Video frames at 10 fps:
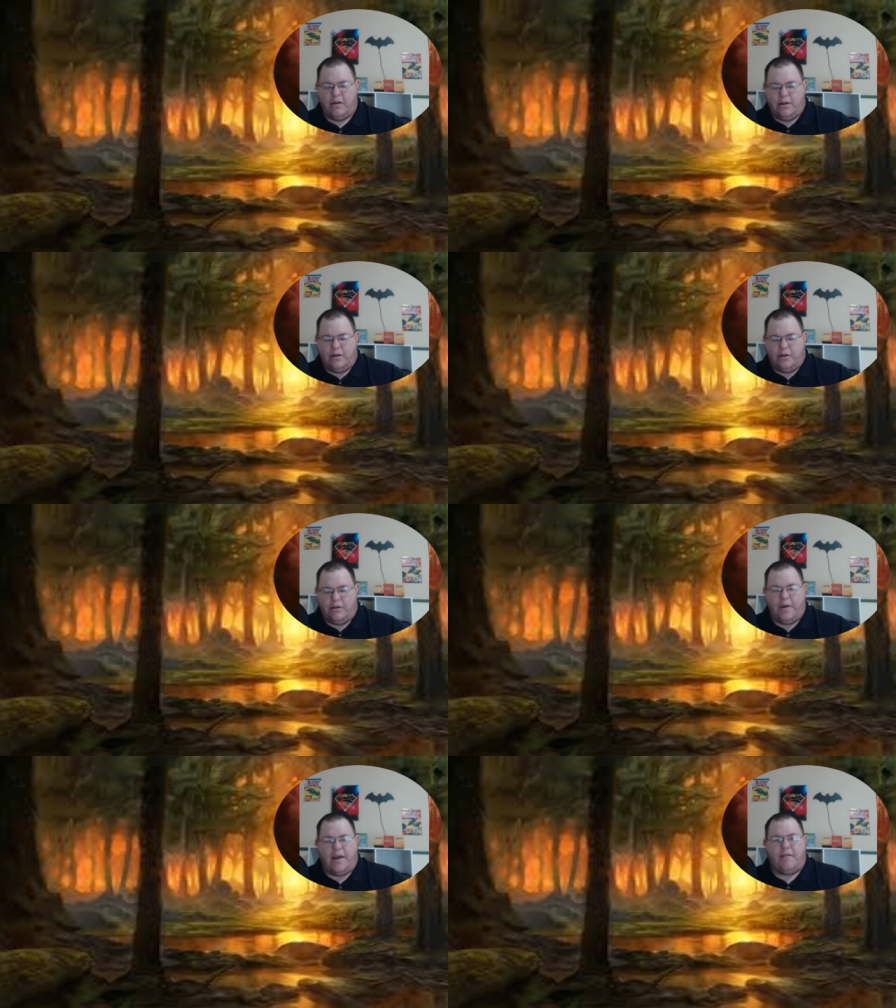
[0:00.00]
you
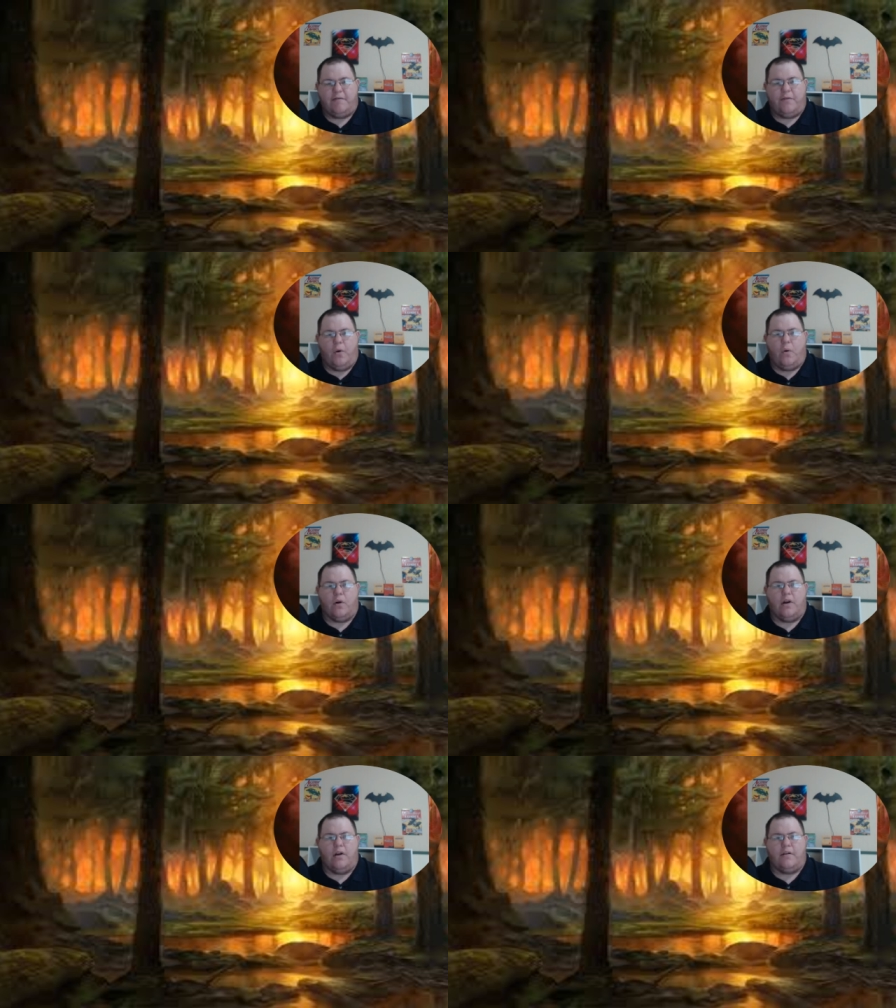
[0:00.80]
do have
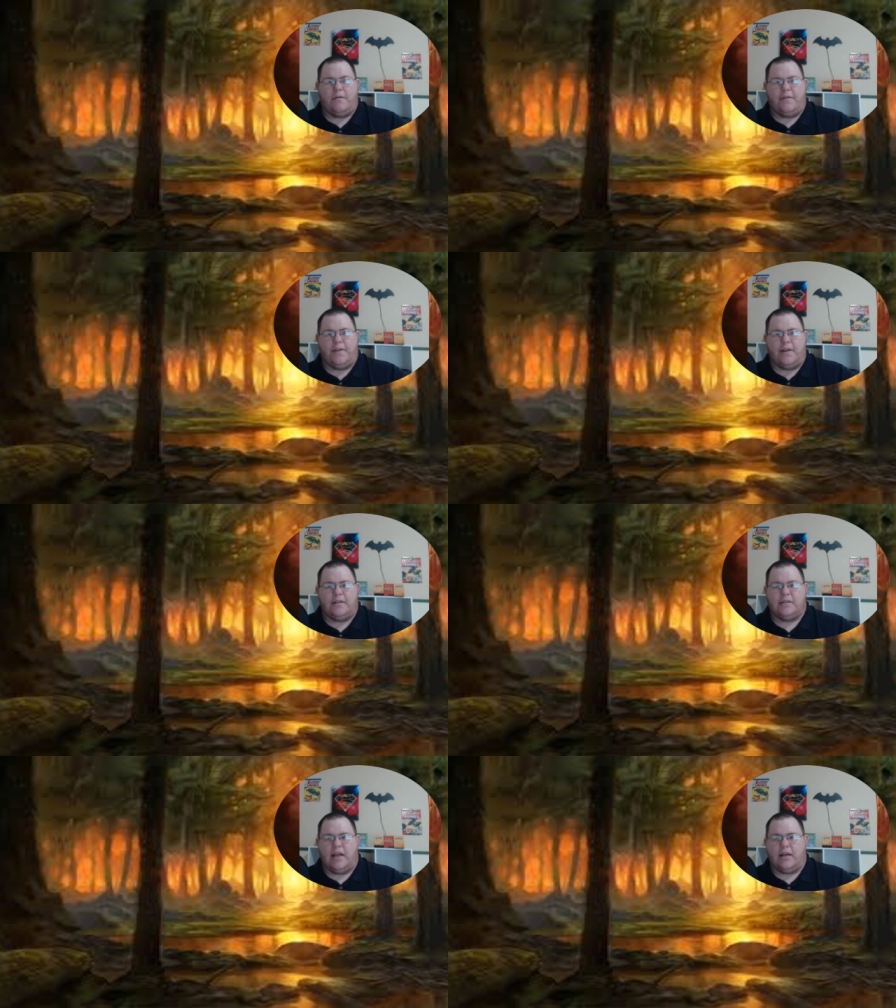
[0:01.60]
4 of the
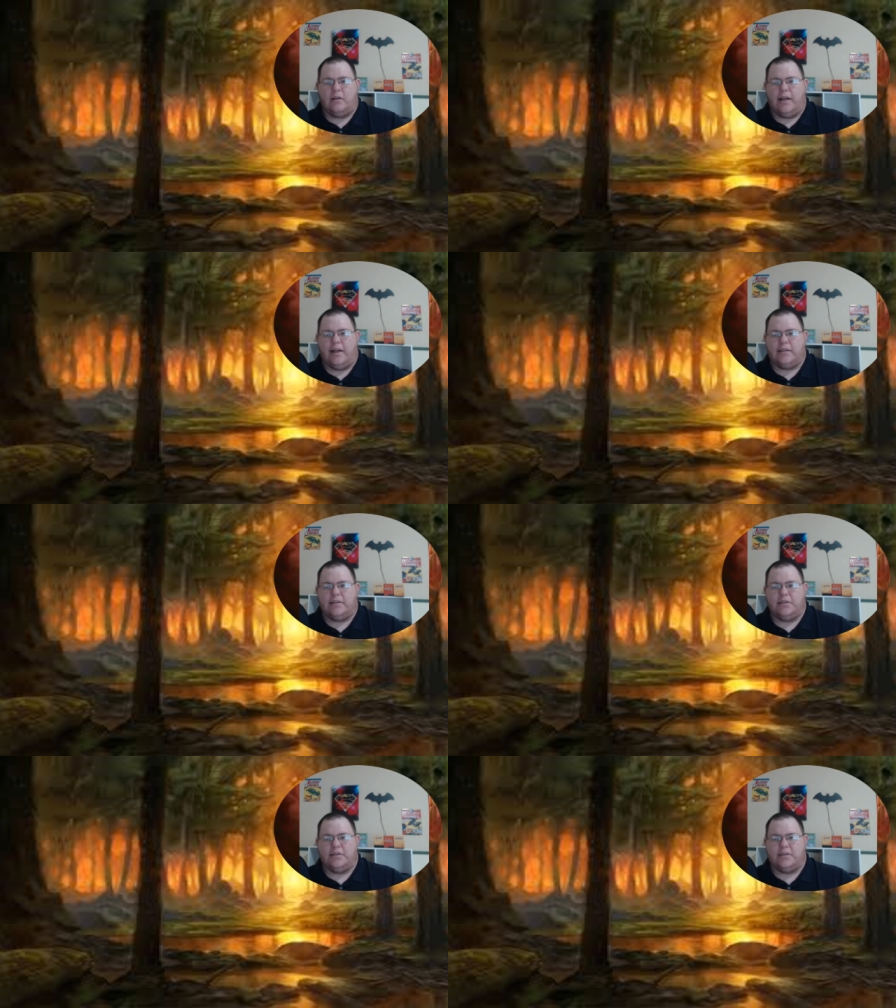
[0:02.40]
cycle lands
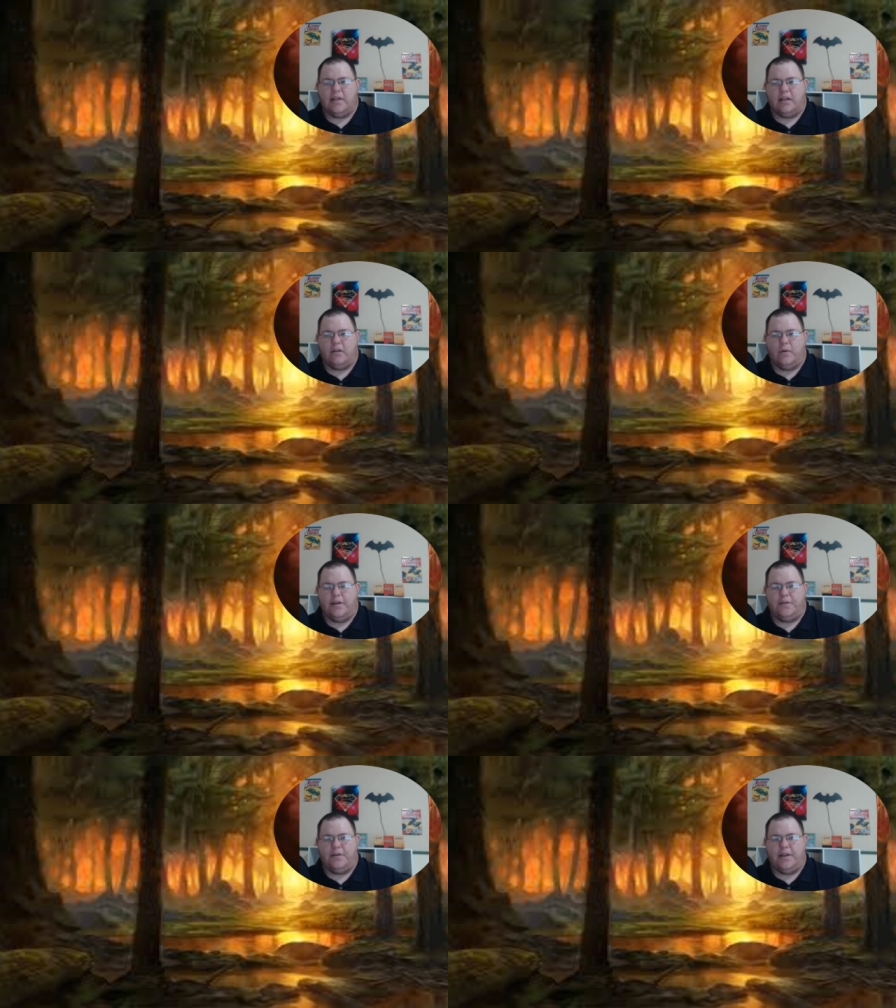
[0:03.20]
that you can cycle away
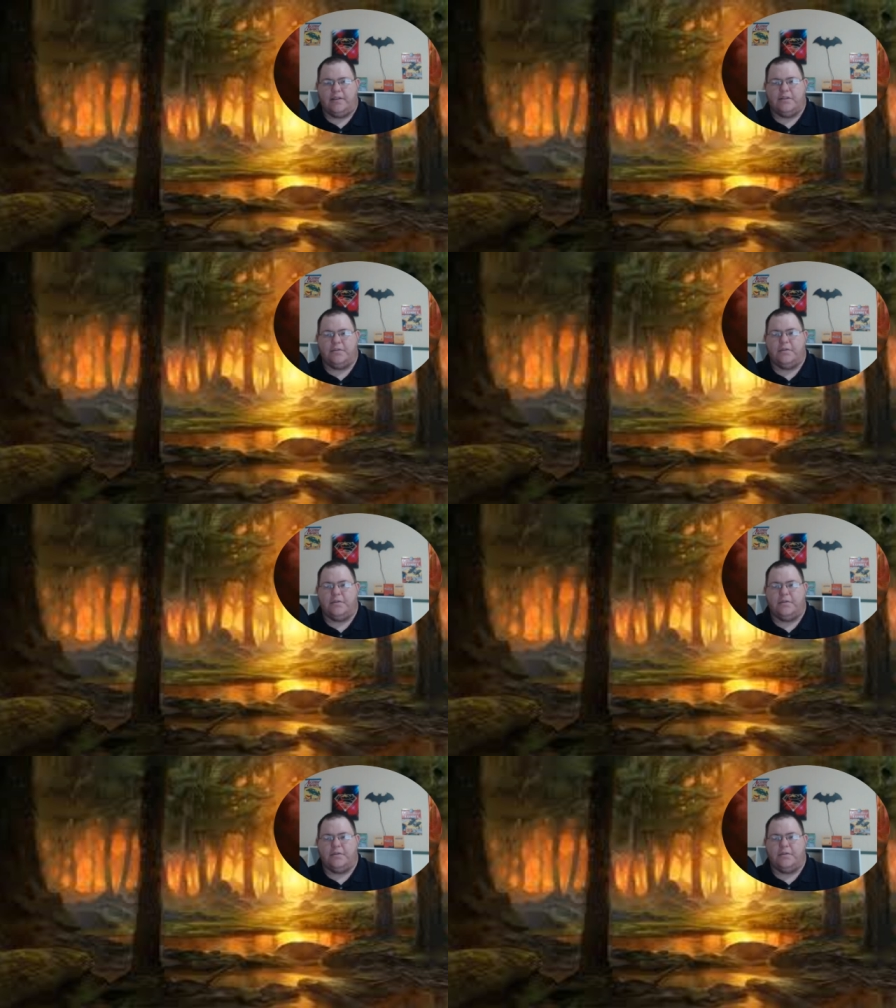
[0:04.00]
if you need to